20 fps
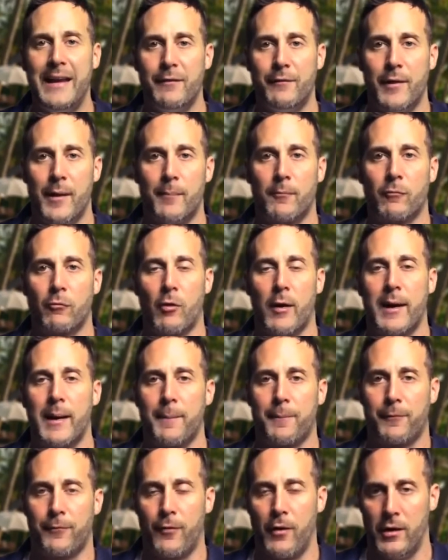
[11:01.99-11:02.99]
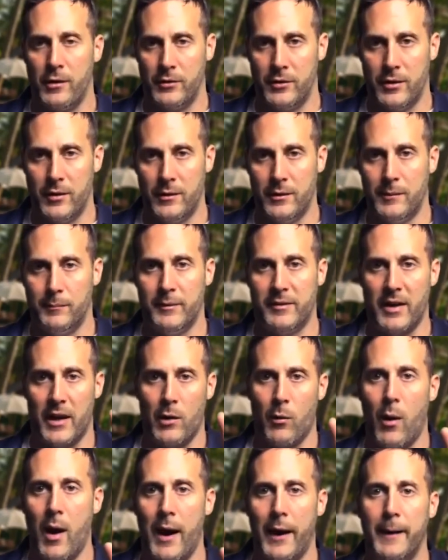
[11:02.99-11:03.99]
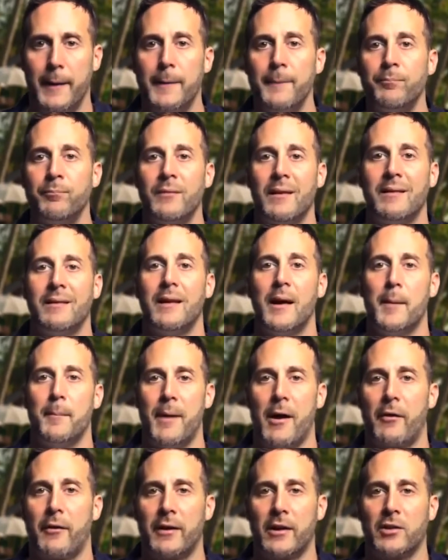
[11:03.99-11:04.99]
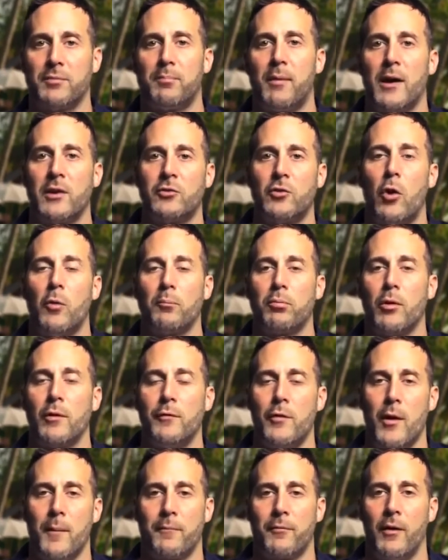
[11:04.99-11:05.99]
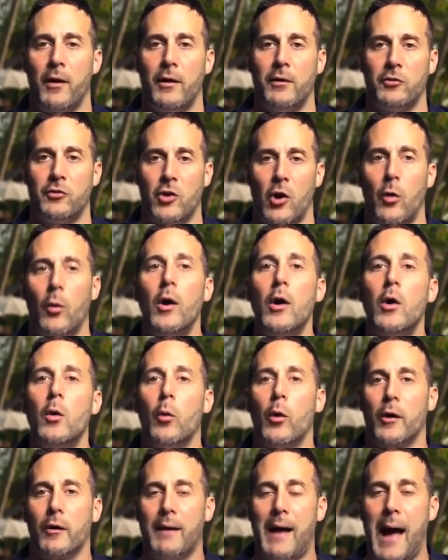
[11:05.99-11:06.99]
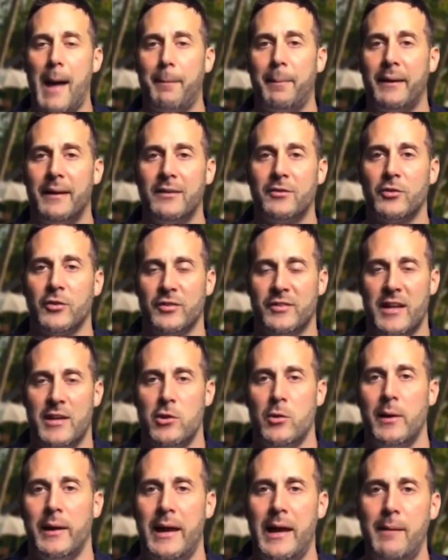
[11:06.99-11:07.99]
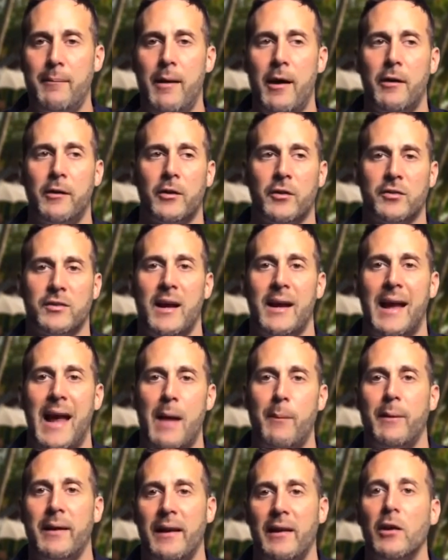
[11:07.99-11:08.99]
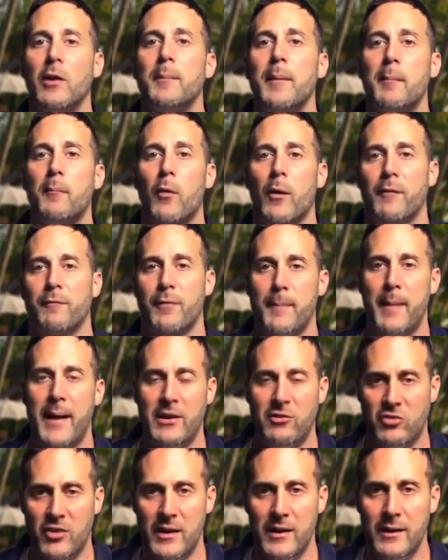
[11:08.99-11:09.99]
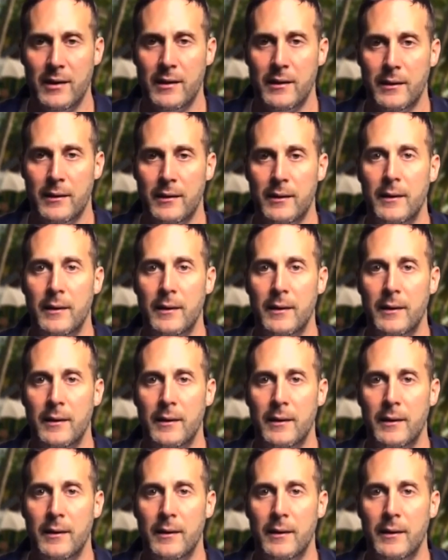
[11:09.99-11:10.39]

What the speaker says: of them right up front. Let me tell you why. American Express don't approve you up front. So what will happen is they'll send you an email and they'll say, hey, we need a little bit more information.